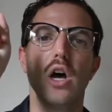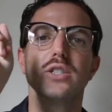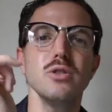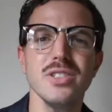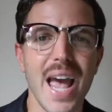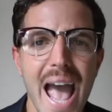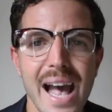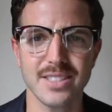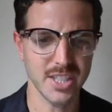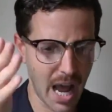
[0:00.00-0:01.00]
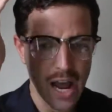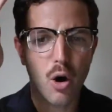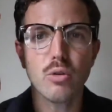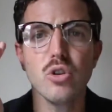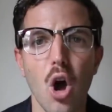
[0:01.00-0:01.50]
So just ask, just, I
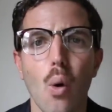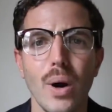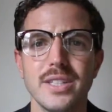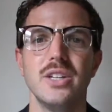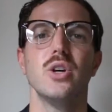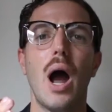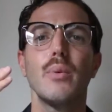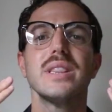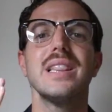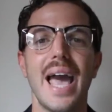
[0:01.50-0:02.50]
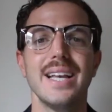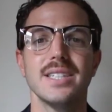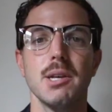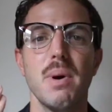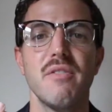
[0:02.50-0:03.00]
don't know what to do, I would like
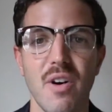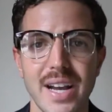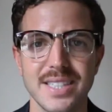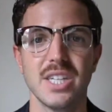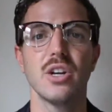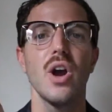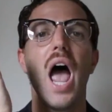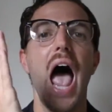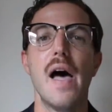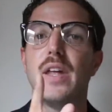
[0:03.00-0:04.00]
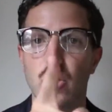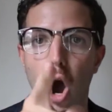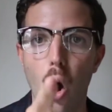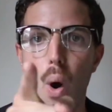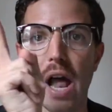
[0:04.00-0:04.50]
some advice here, and then
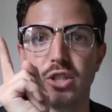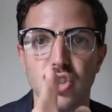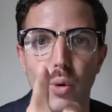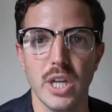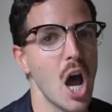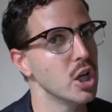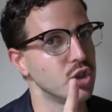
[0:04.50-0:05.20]
go and do it.